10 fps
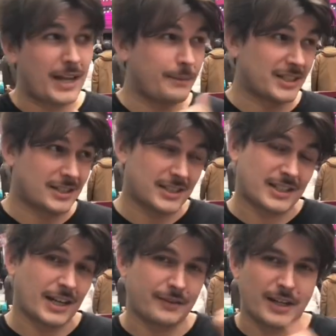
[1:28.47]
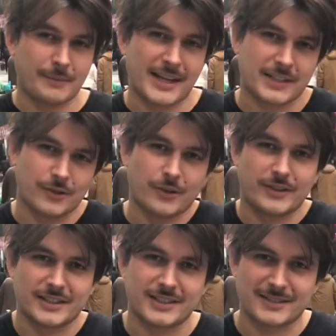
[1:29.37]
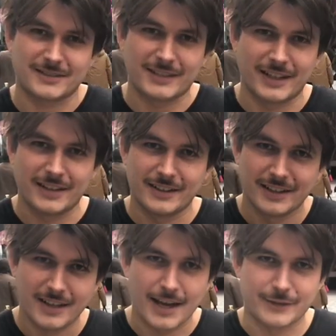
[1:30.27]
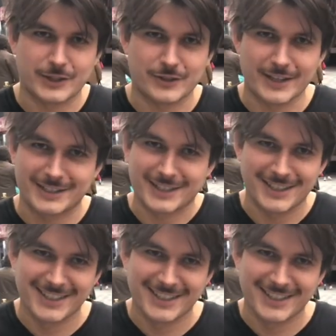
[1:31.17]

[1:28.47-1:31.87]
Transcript: a bunch of the staff come next door and just you know have a drink to